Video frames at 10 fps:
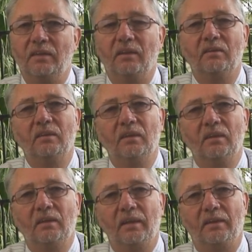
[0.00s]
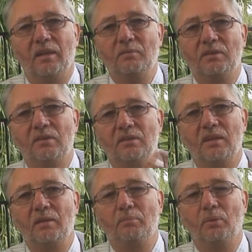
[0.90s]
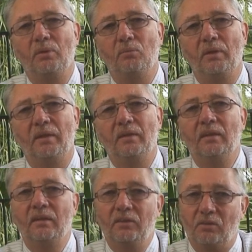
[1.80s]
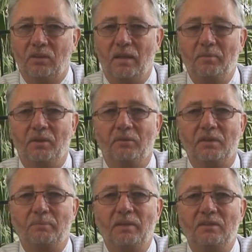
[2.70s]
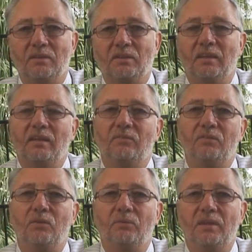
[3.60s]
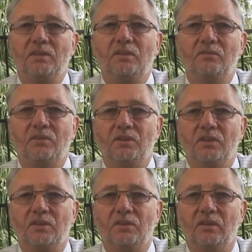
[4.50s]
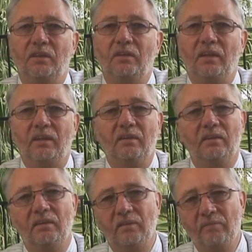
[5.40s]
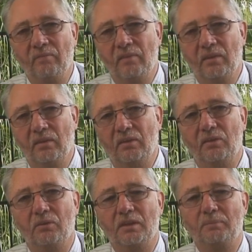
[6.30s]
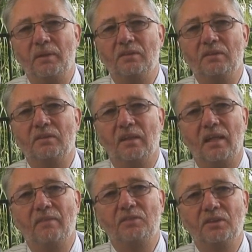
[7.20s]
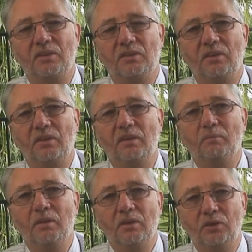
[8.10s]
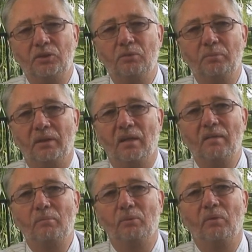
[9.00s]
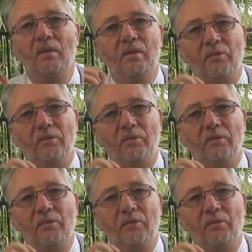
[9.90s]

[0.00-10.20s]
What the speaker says: Now, it comes to the same point when you're claiming your expenses, that if you're registered for GST, then your expenses that have GST in them should be claimable.